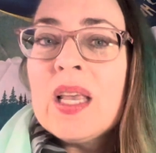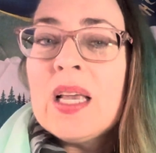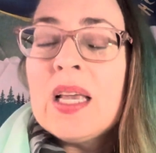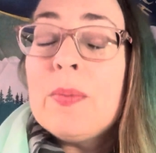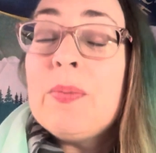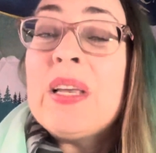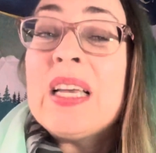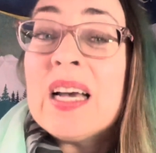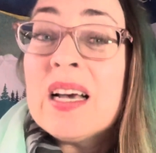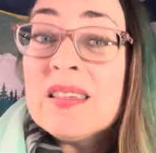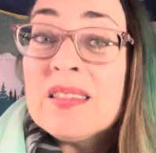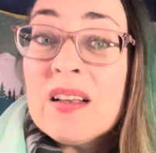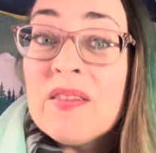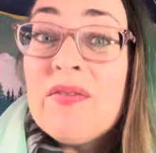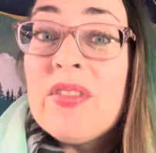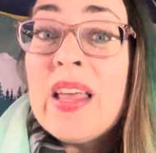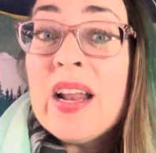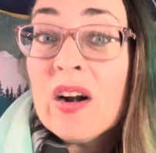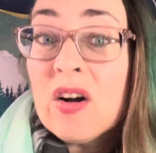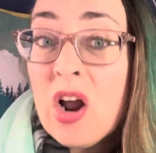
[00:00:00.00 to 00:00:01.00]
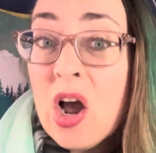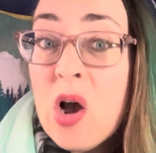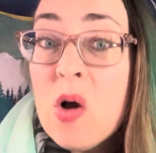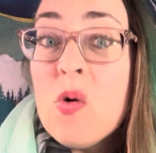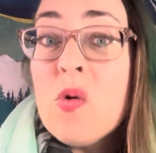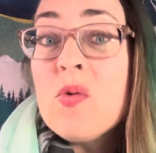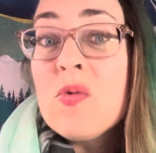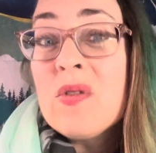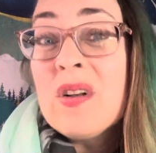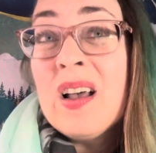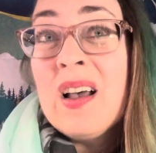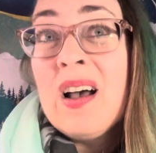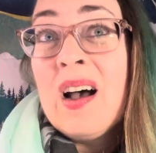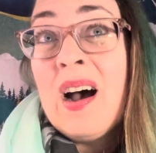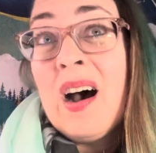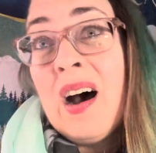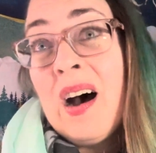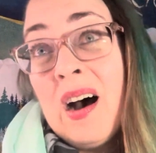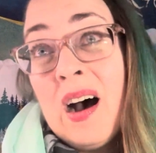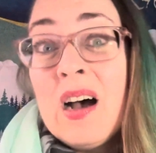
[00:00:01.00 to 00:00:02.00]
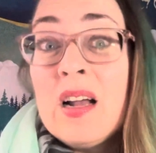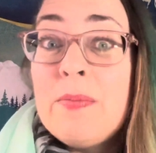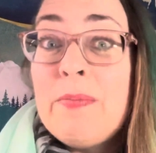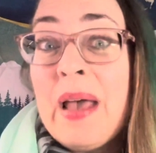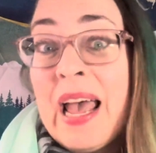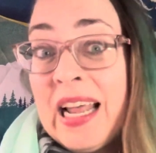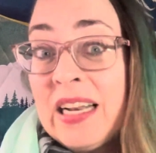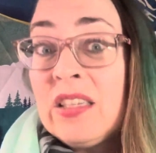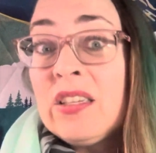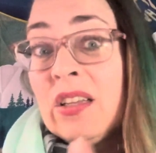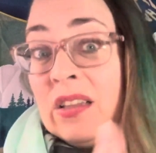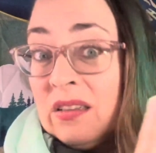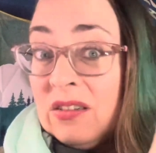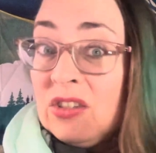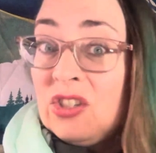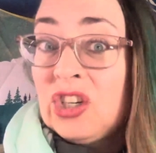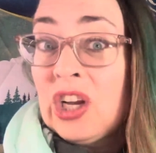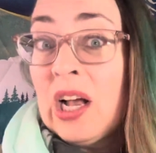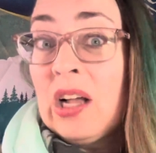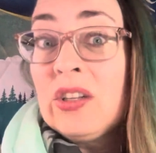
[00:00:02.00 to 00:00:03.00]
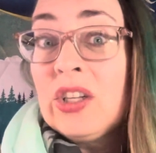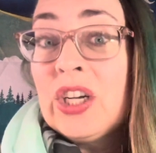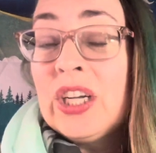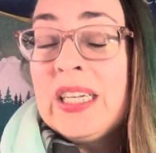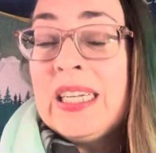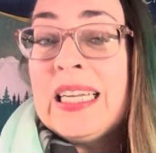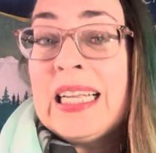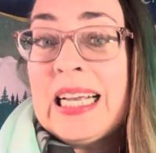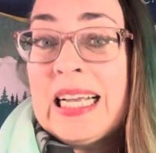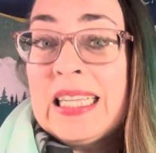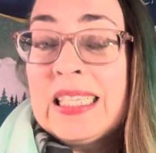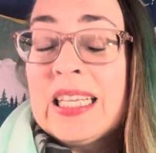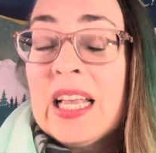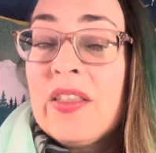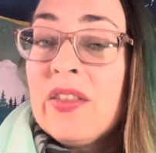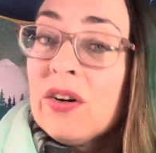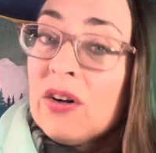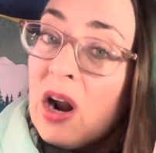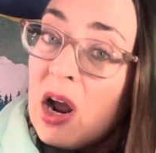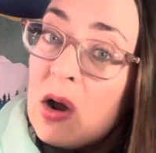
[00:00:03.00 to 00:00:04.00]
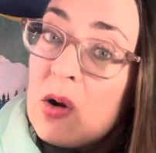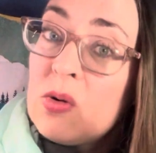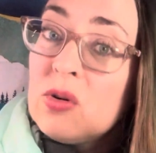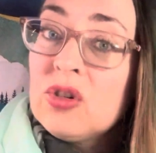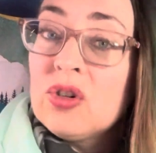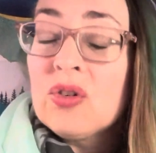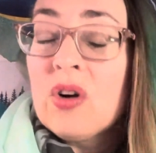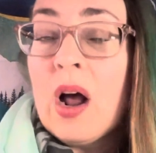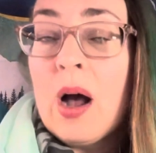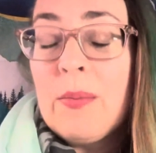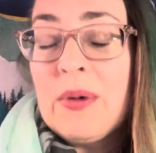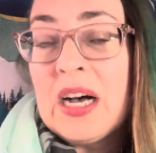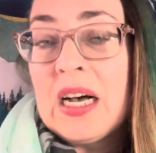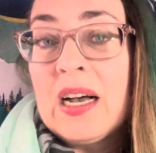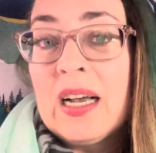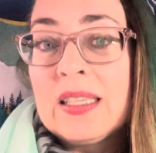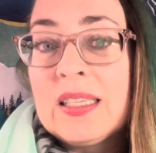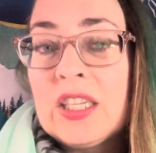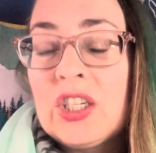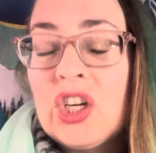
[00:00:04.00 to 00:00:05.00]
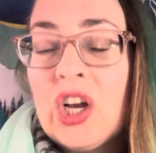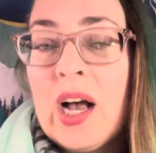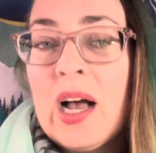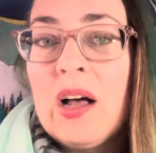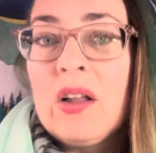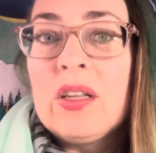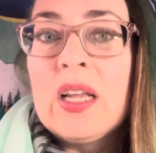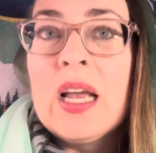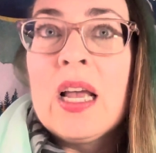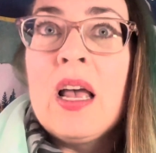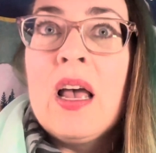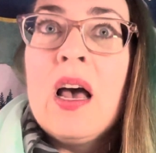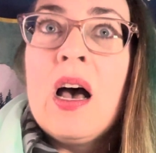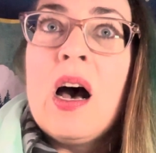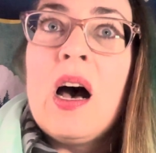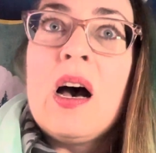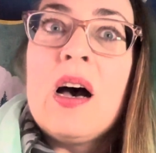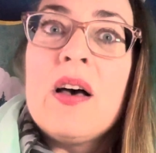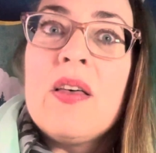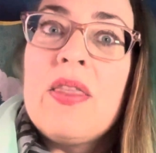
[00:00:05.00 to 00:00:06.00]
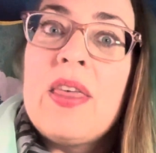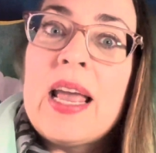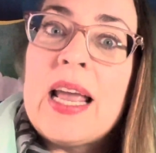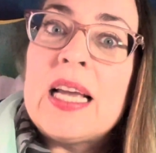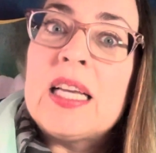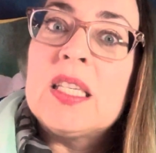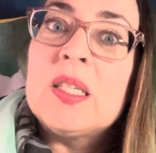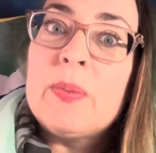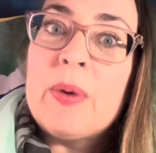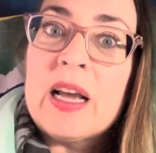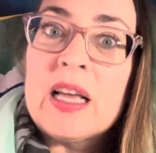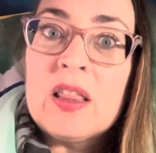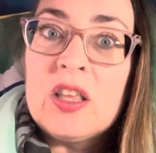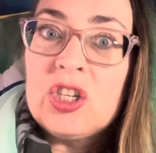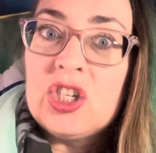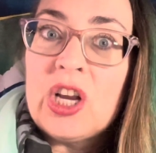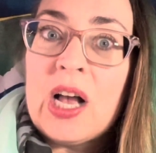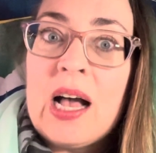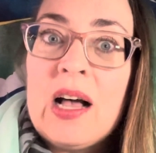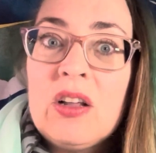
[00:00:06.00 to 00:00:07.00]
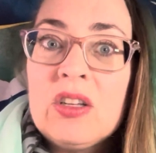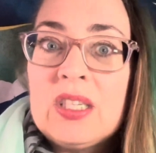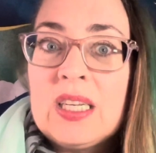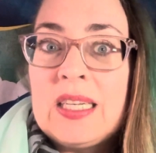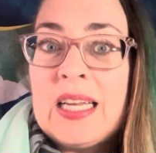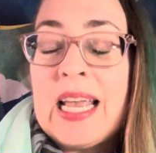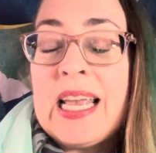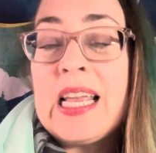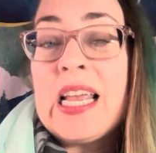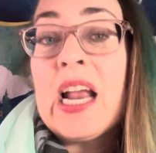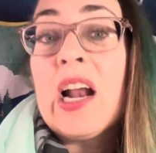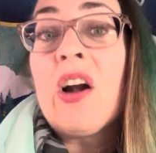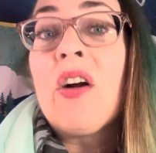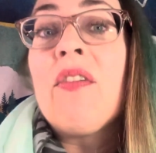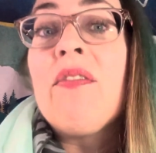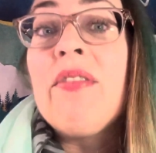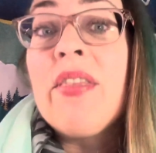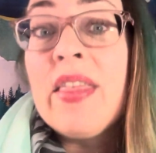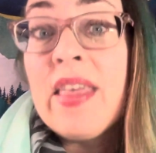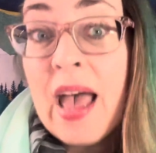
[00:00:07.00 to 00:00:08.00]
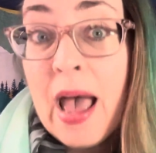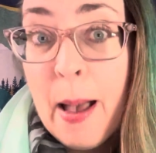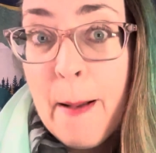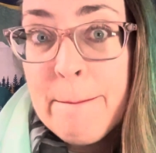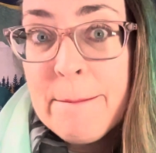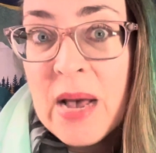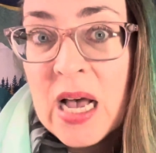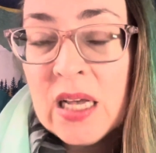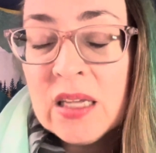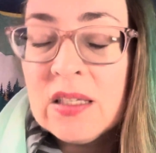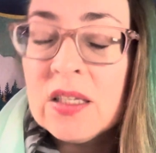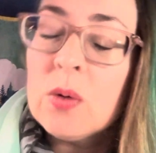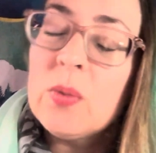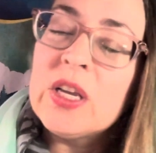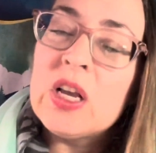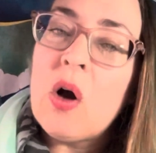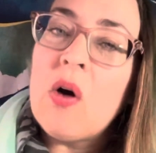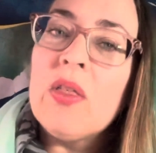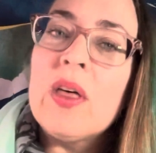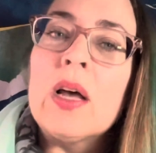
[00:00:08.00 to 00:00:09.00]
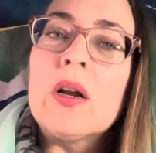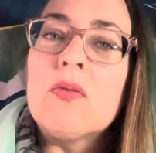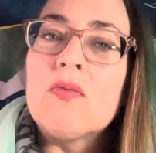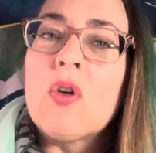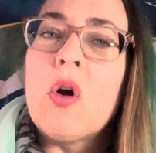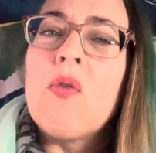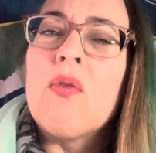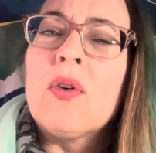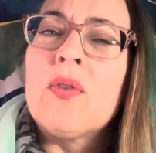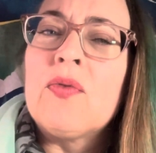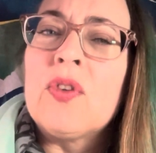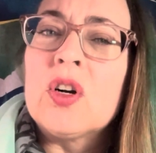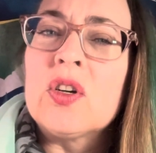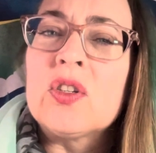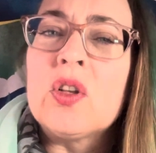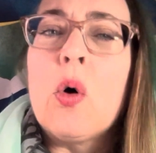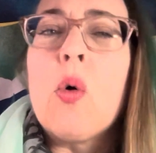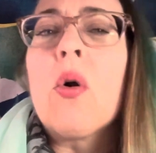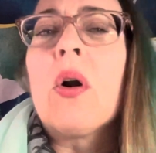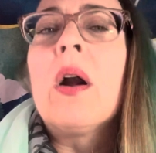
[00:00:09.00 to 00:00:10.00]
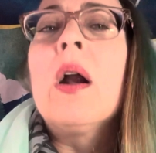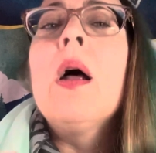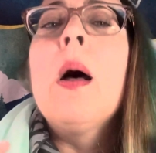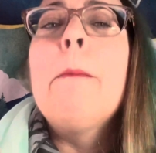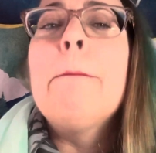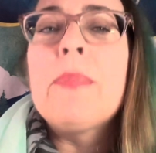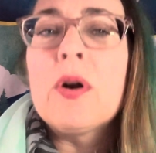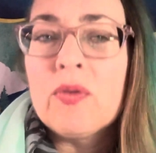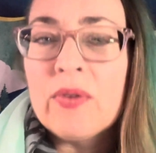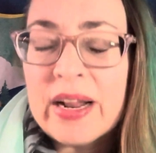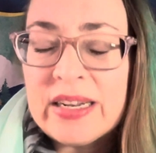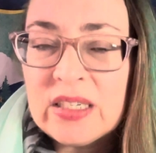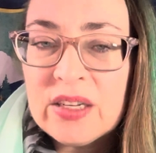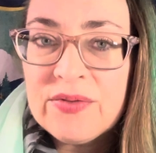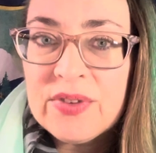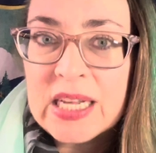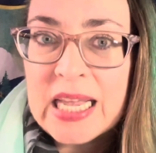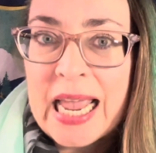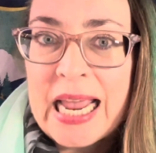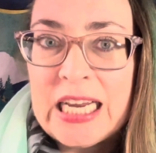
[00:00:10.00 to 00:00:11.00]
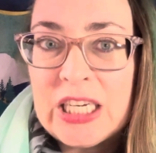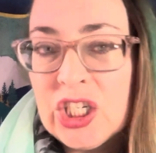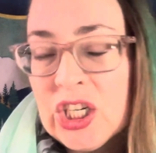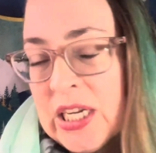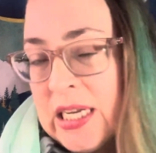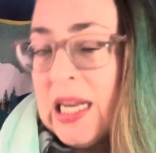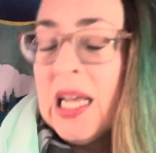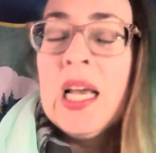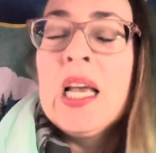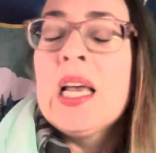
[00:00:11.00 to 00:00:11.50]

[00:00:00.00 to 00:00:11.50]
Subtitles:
because of their own unmet childhood needs and their own trauma as a child, they expect the child to take care of them. So we call that a role reversal or parentification.